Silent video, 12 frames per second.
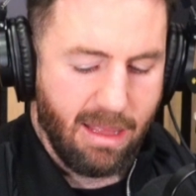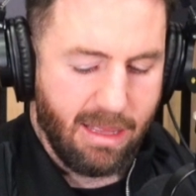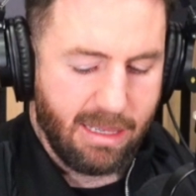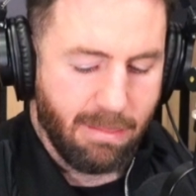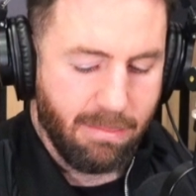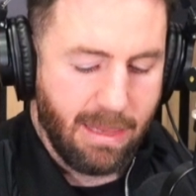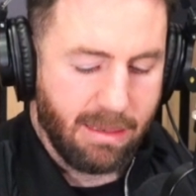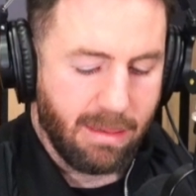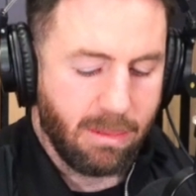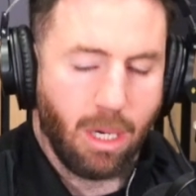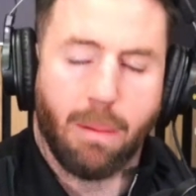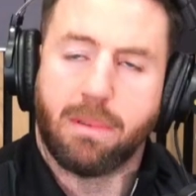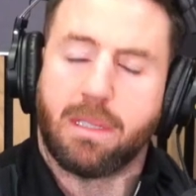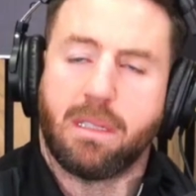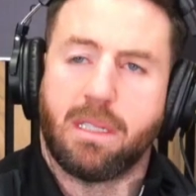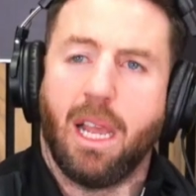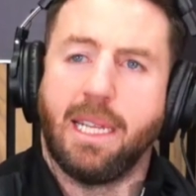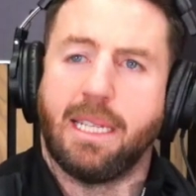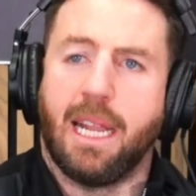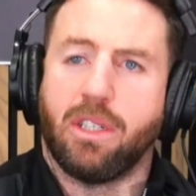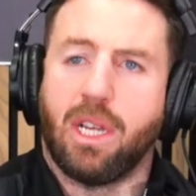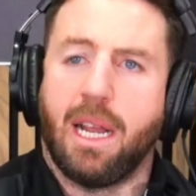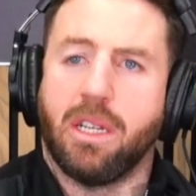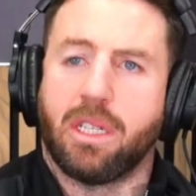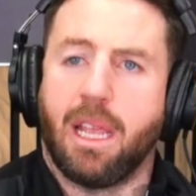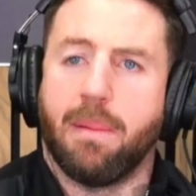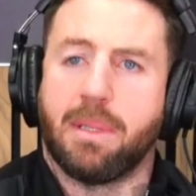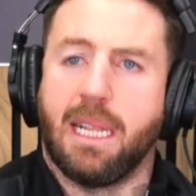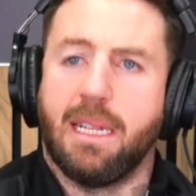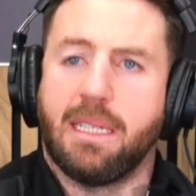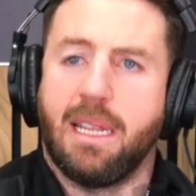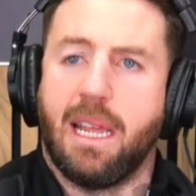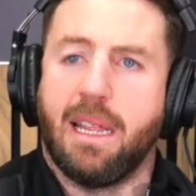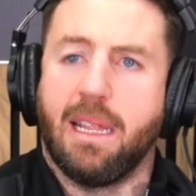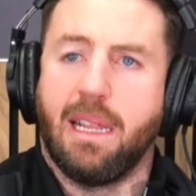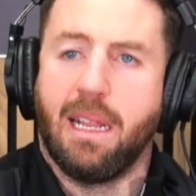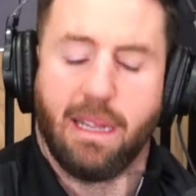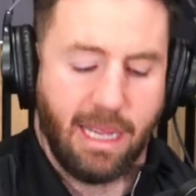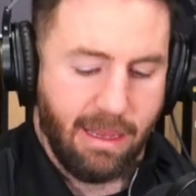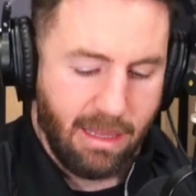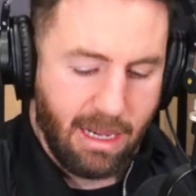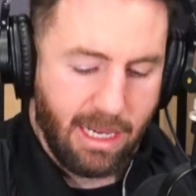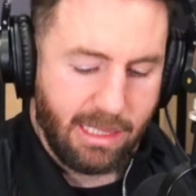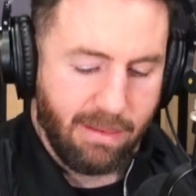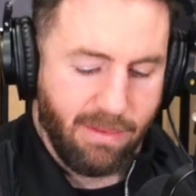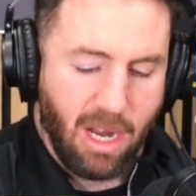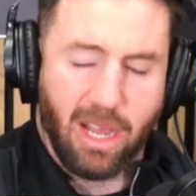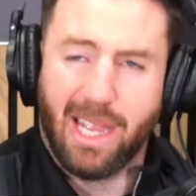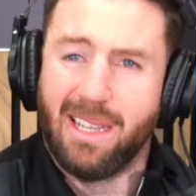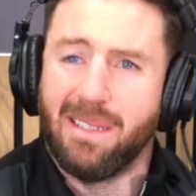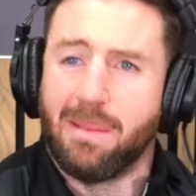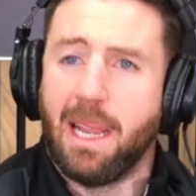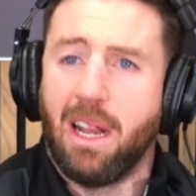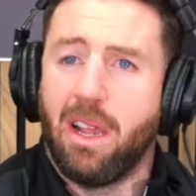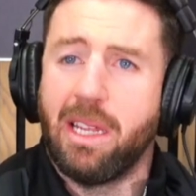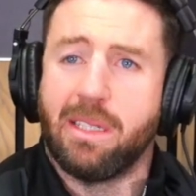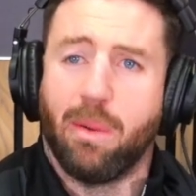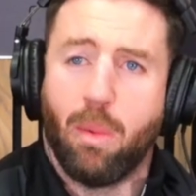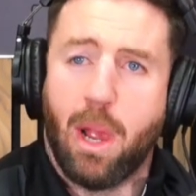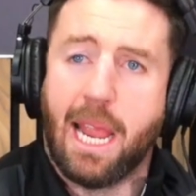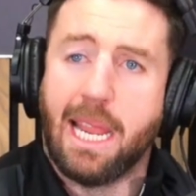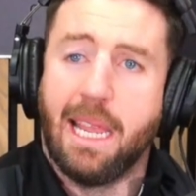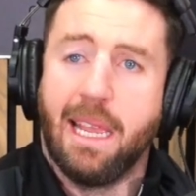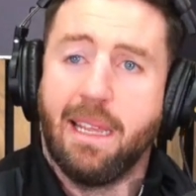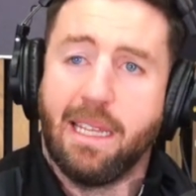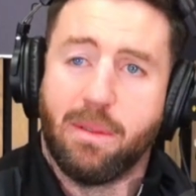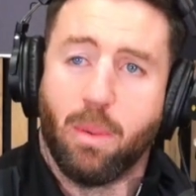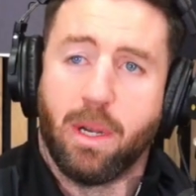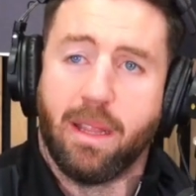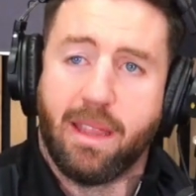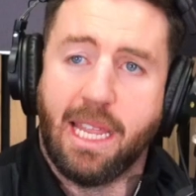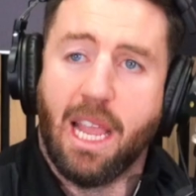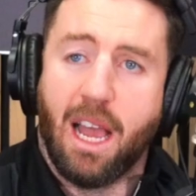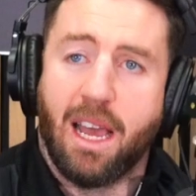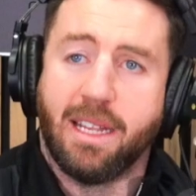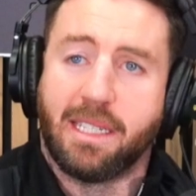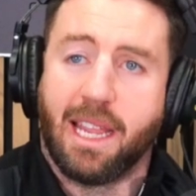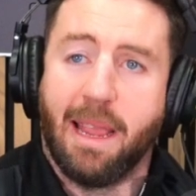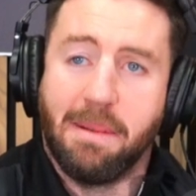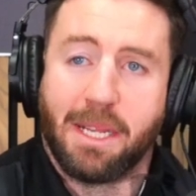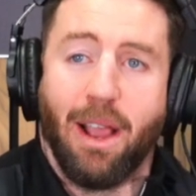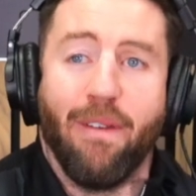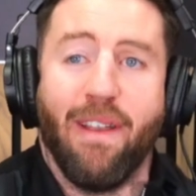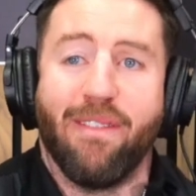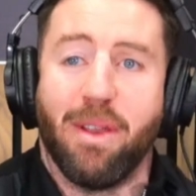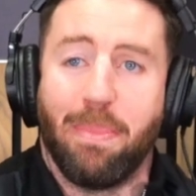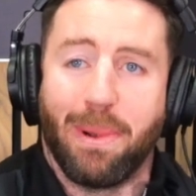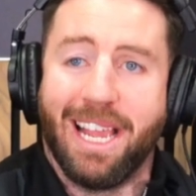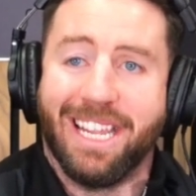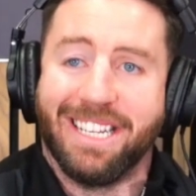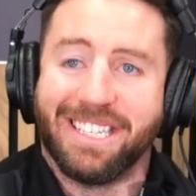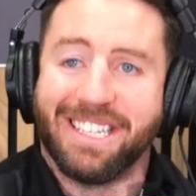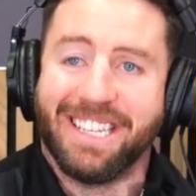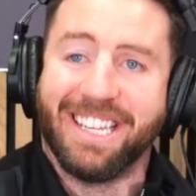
there's some top sides in that Challenge Cup still, isn't there? Like the likes of Lions, mate. Lions away is one of the hardest games I've ever played.